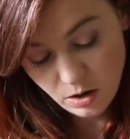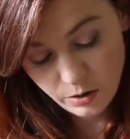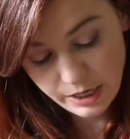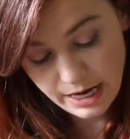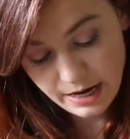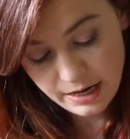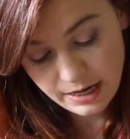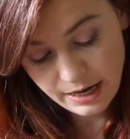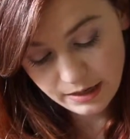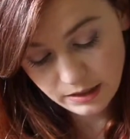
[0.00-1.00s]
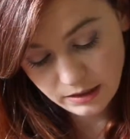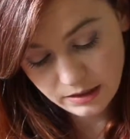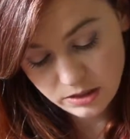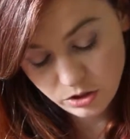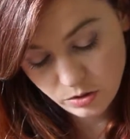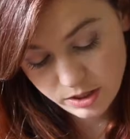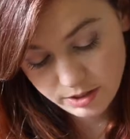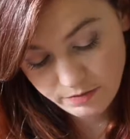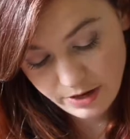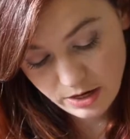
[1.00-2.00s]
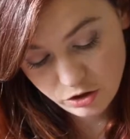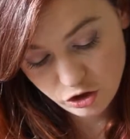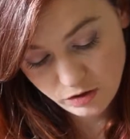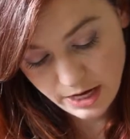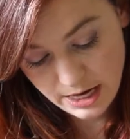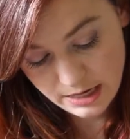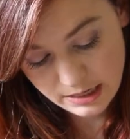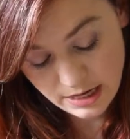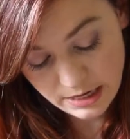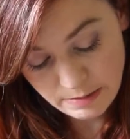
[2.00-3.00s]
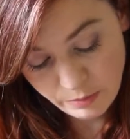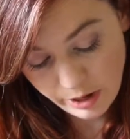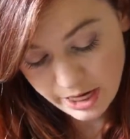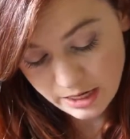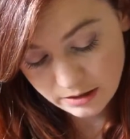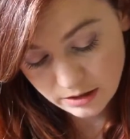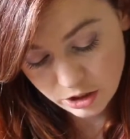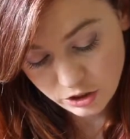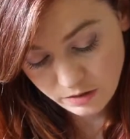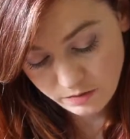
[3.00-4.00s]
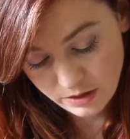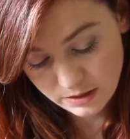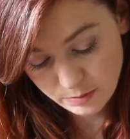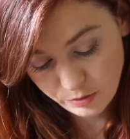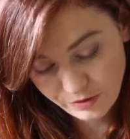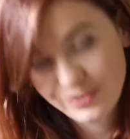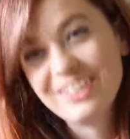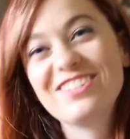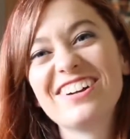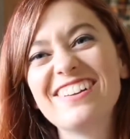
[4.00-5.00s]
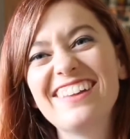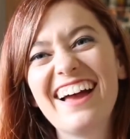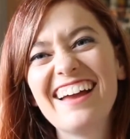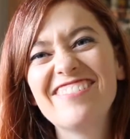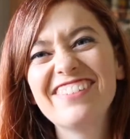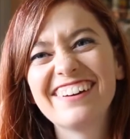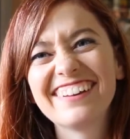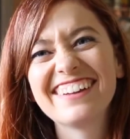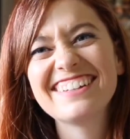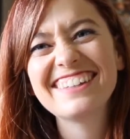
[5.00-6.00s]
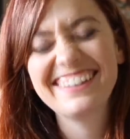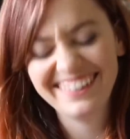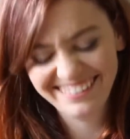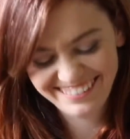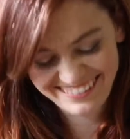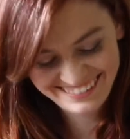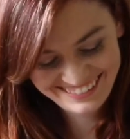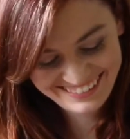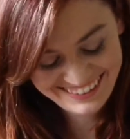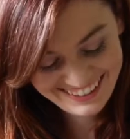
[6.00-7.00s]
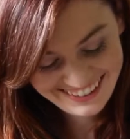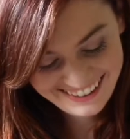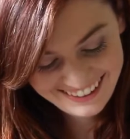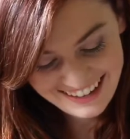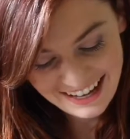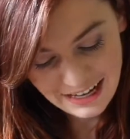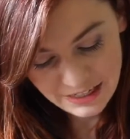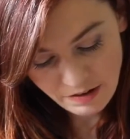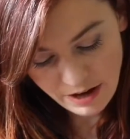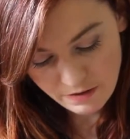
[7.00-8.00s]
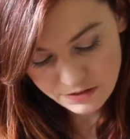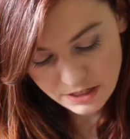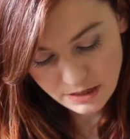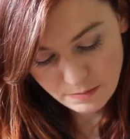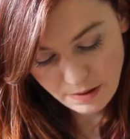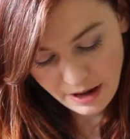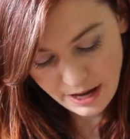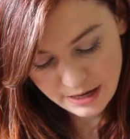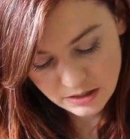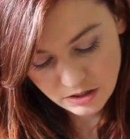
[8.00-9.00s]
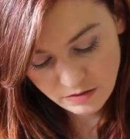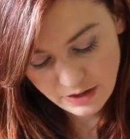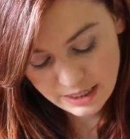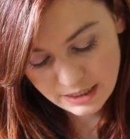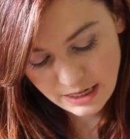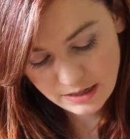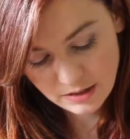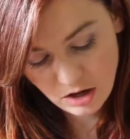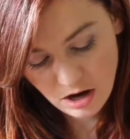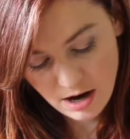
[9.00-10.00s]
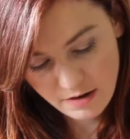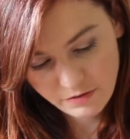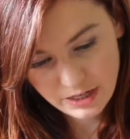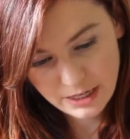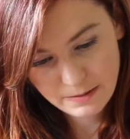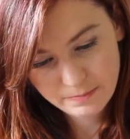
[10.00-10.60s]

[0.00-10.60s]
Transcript: Organic, ethically sourced, fair trade. Nutty, bright, a touch of this provincial life. Oh, that's cute. Handcrafted by Cervantes Coffee.